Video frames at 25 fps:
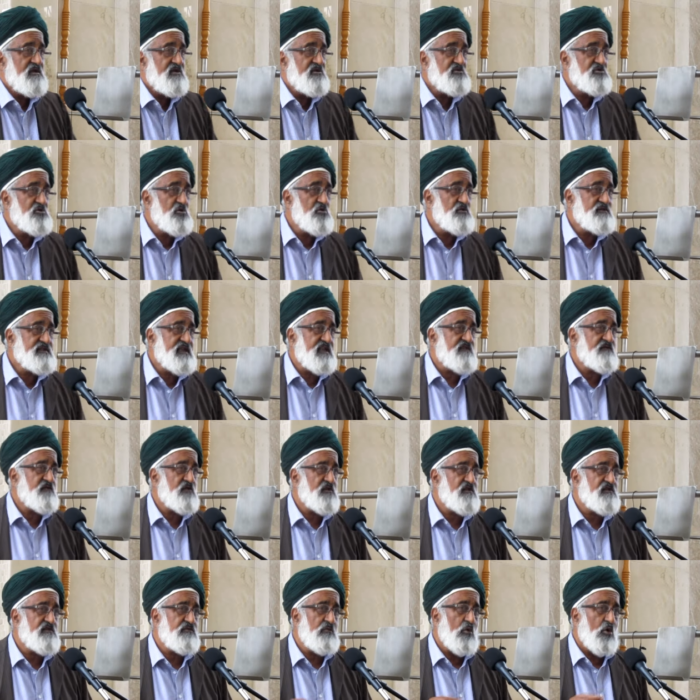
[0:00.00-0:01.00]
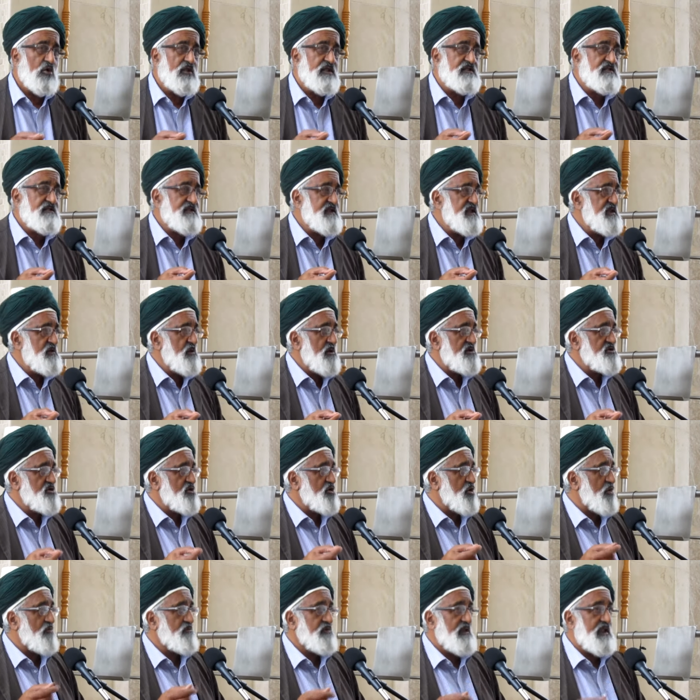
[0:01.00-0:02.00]
you, just for a small little thing, you want to
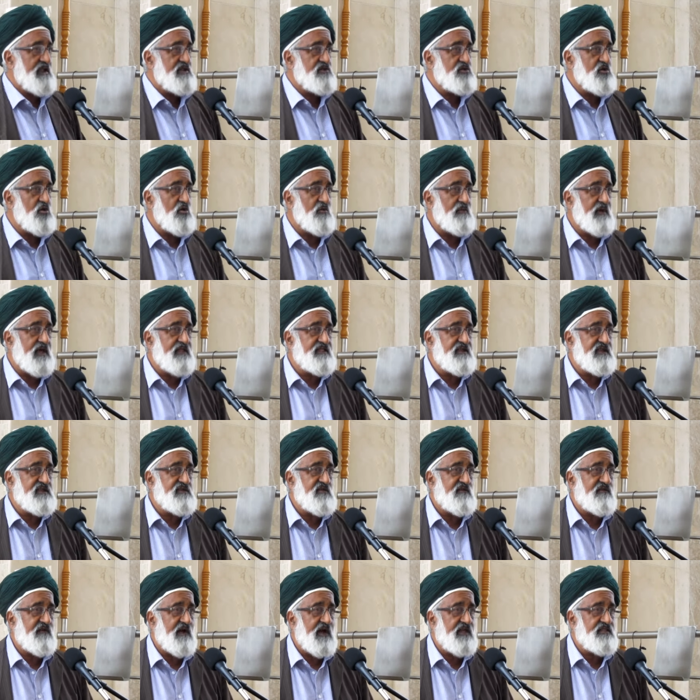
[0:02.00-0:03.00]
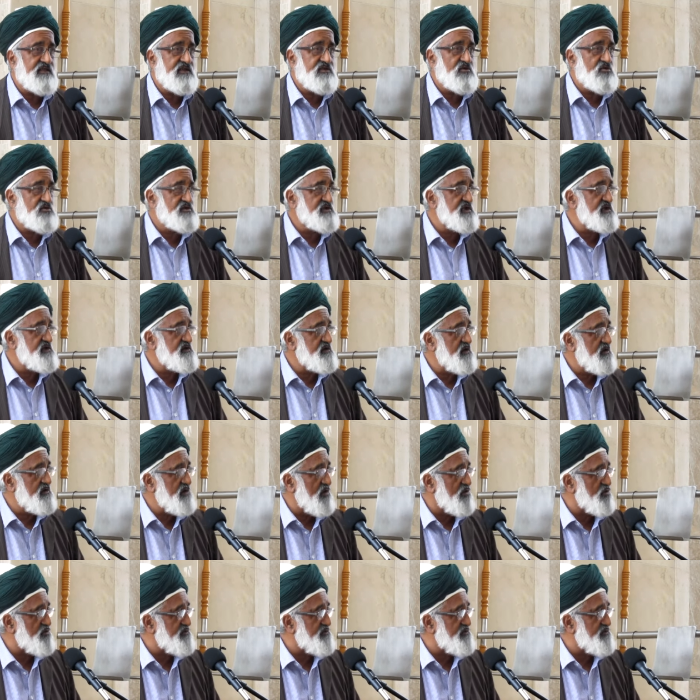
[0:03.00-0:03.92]
complain to your mother, your father, your teacher, your